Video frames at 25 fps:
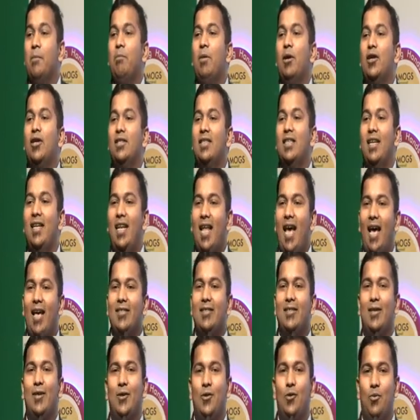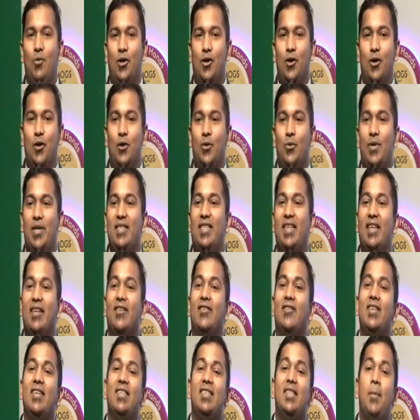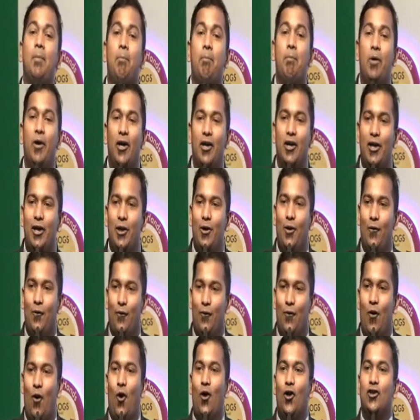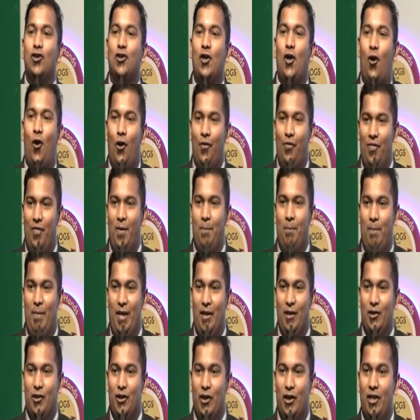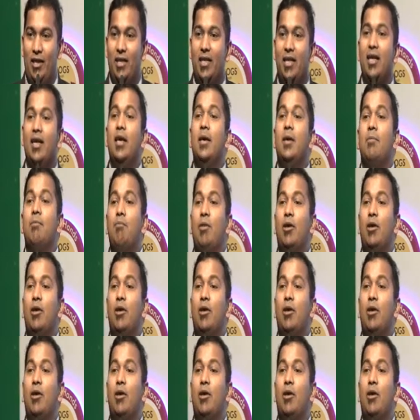Because the last thing you want to do is increase the burden of cost on the patient.